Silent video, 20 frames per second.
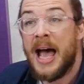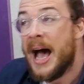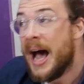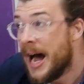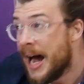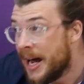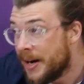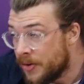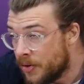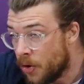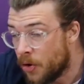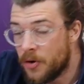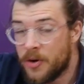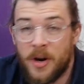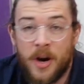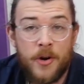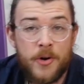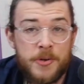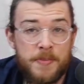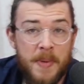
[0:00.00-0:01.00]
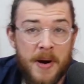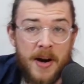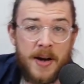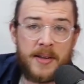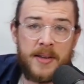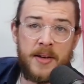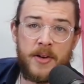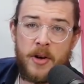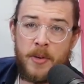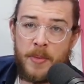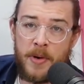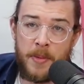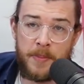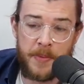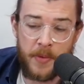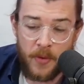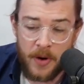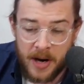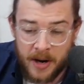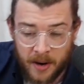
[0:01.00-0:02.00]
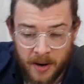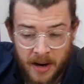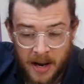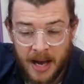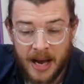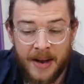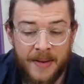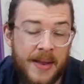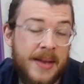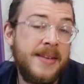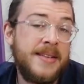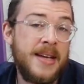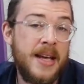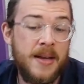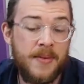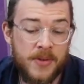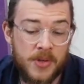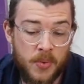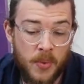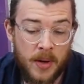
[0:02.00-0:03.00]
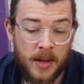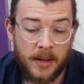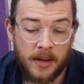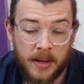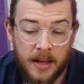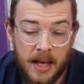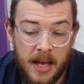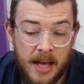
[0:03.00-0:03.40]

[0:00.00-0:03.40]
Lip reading: and Northern Irish Mark then coming up the rear, and then Dave as well.